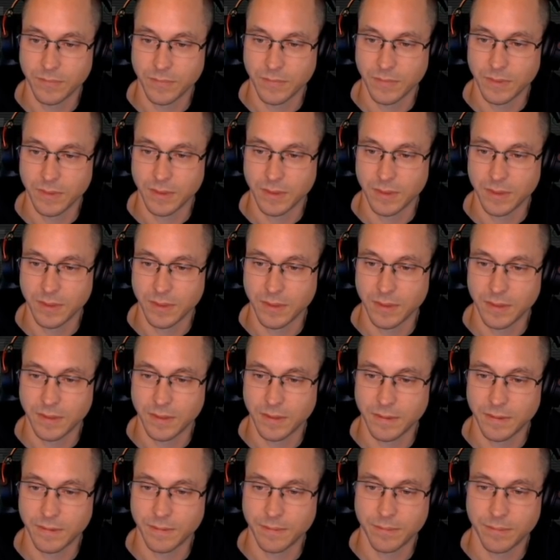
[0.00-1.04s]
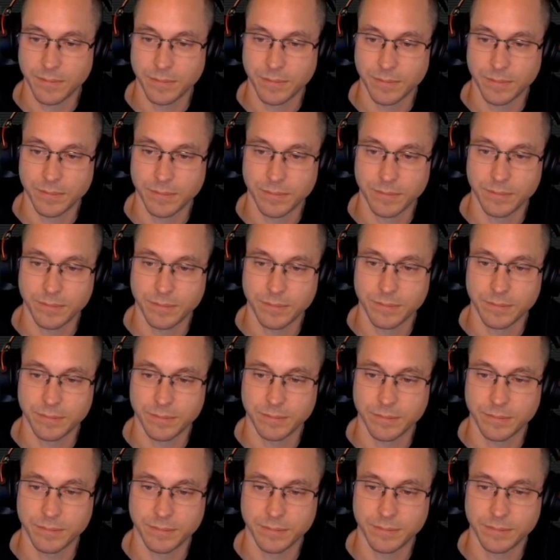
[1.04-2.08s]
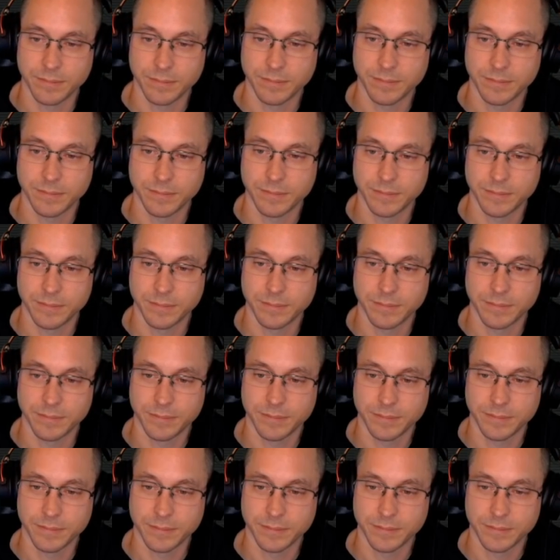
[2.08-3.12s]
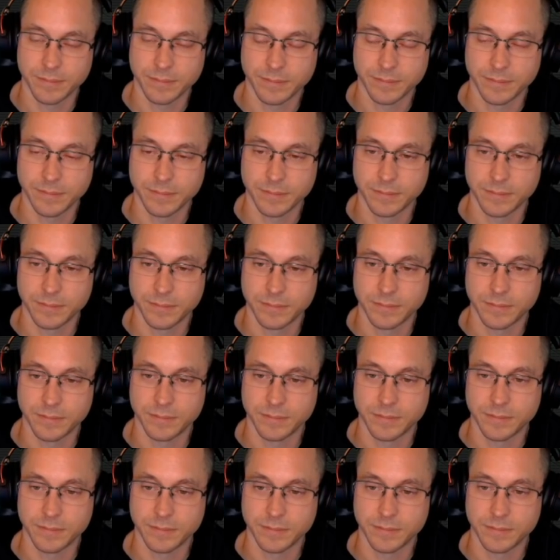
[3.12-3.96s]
The person shown says nothing.